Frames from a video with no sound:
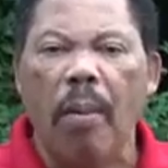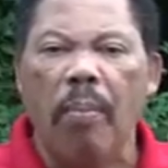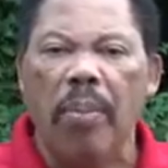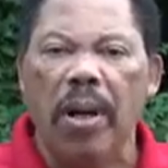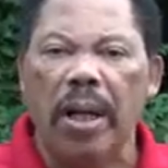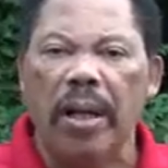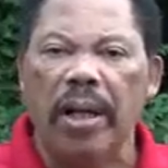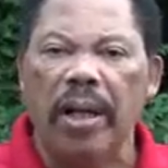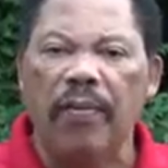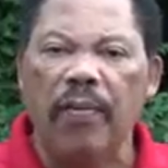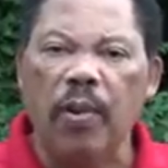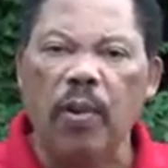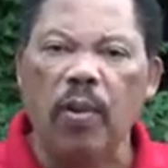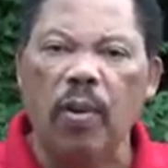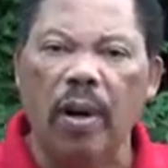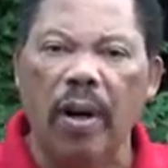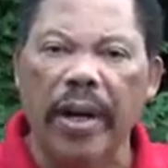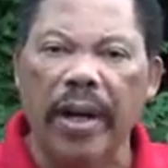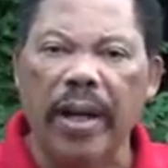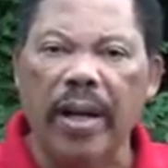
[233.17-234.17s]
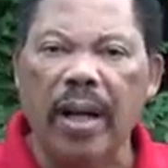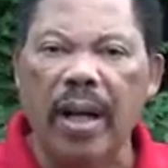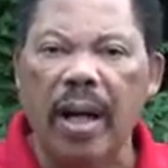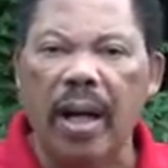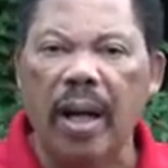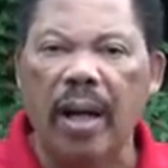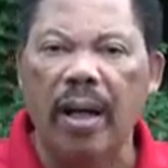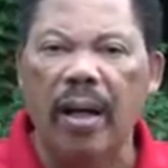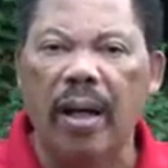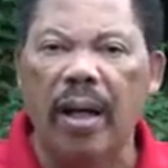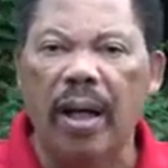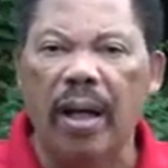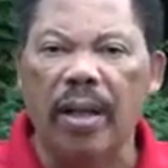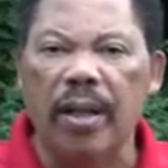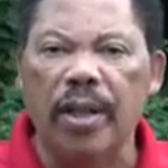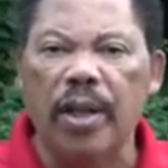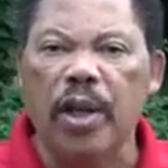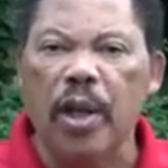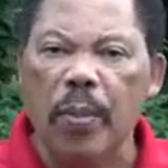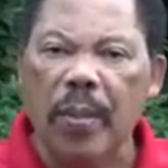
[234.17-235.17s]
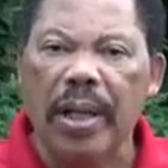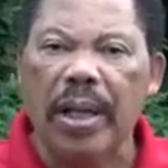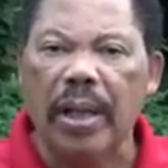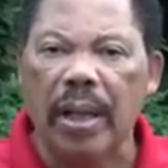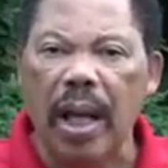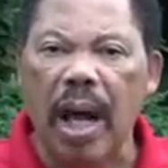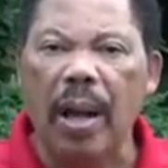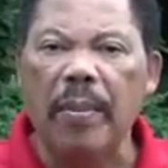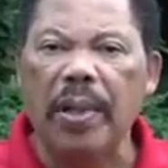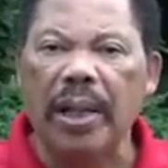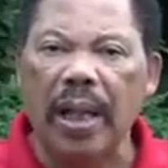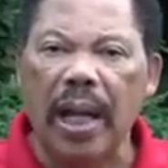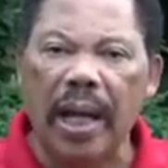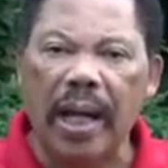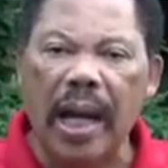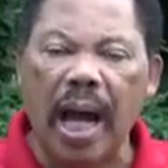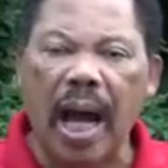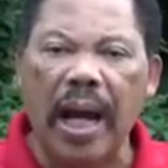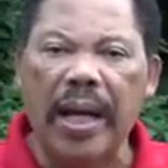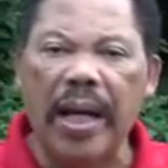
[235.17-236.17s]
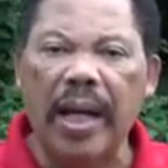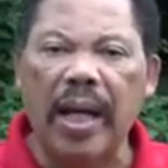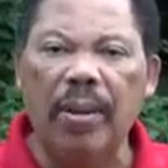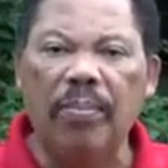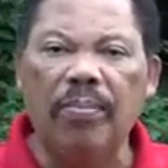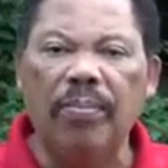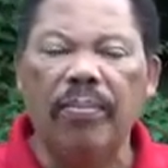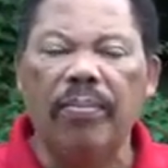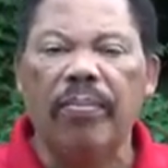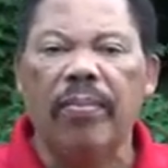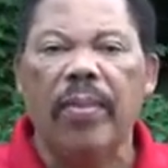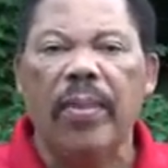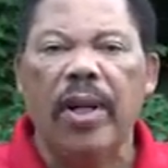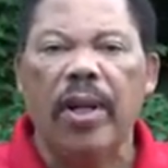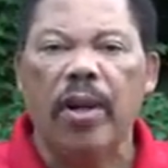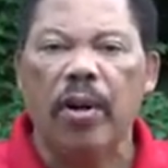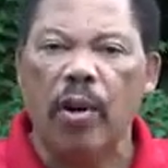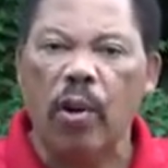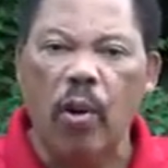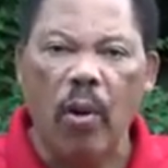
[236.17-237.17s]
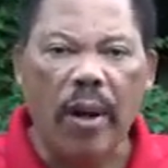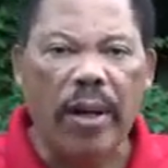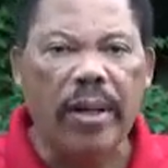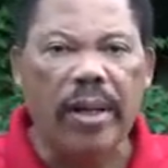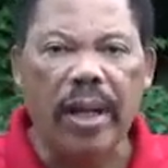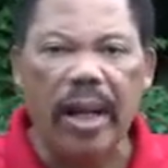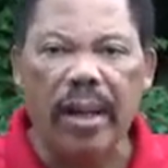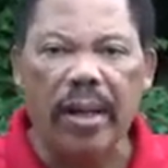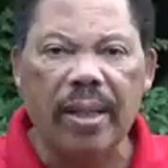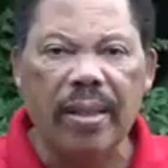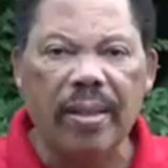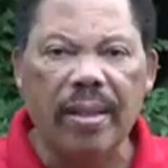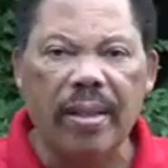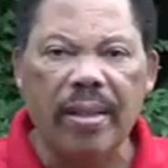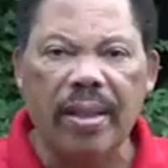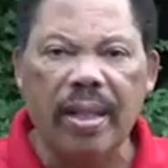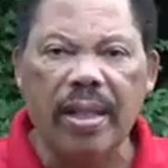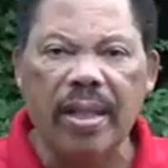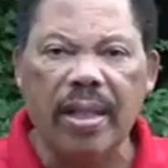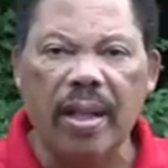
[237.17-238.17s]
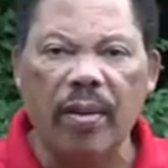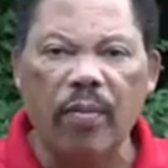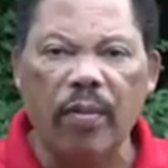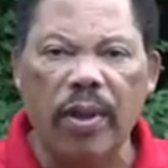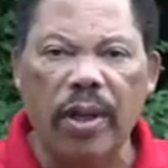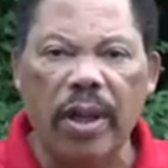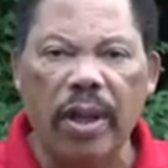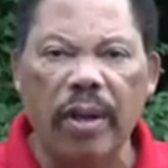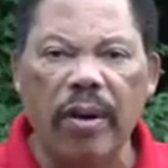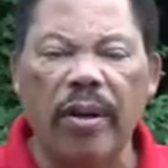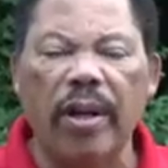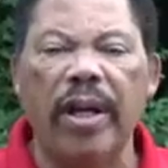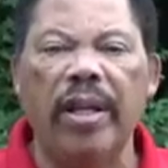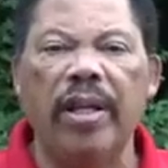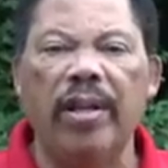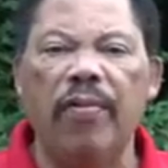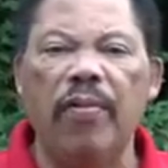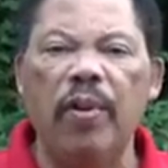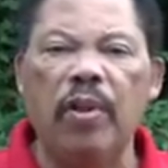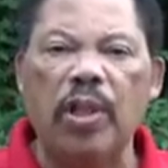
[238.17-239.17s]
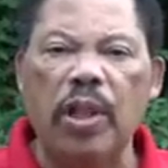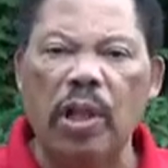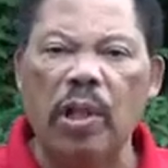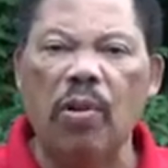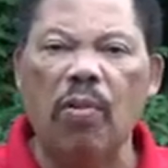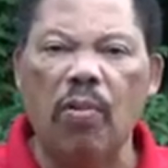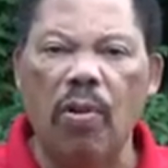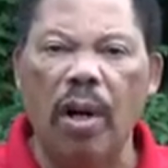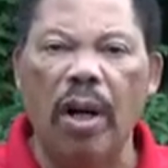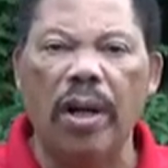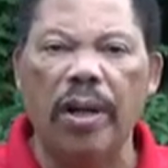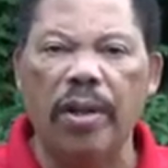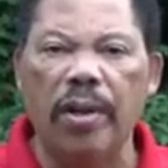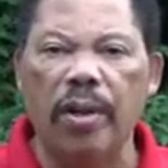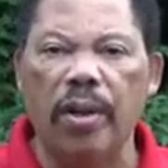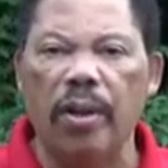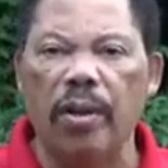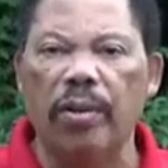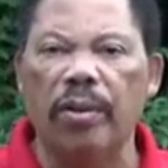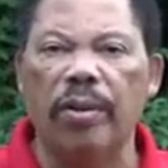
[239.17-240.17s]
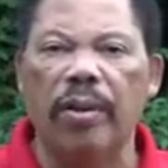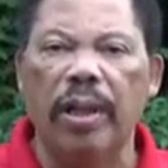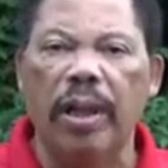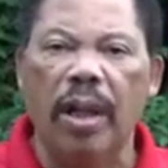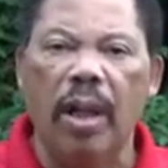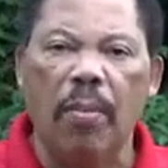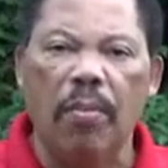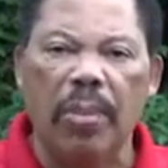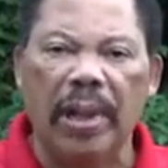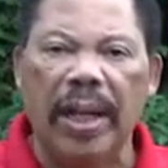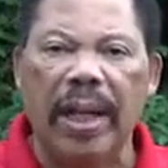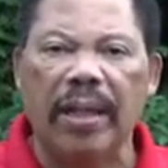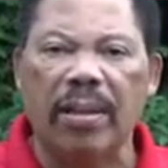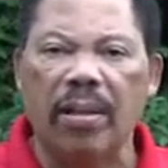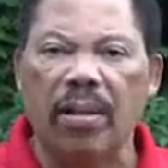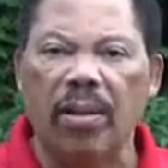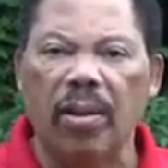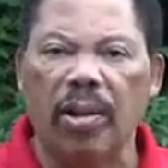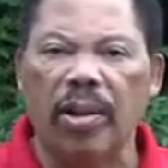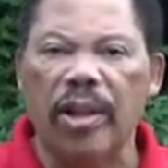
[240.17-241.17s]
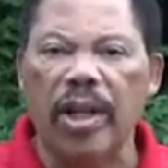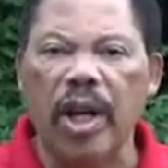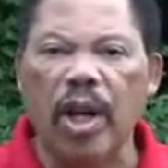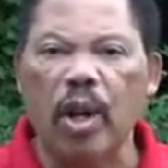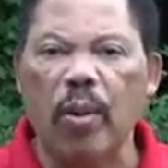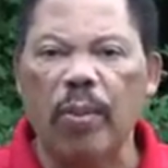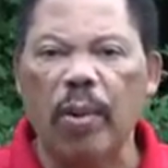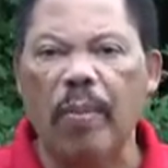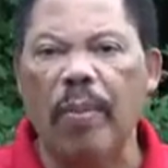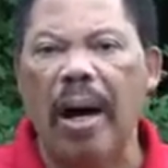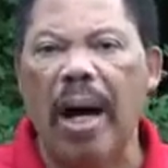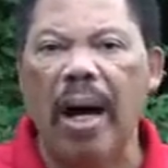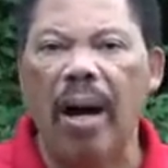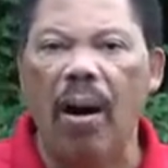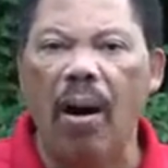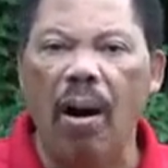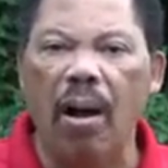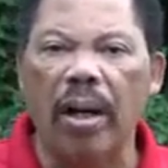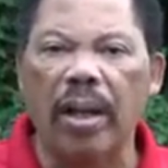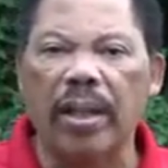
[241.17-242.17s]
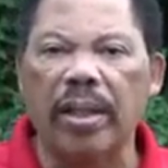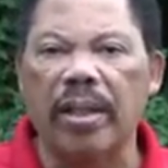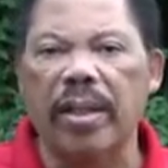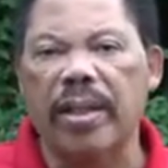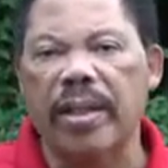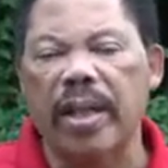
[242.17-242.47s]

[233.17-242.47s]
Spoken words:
But if you are in a humid climate like I am, you're going to get this disease every year, and if you don't want your plants to look terrible by August and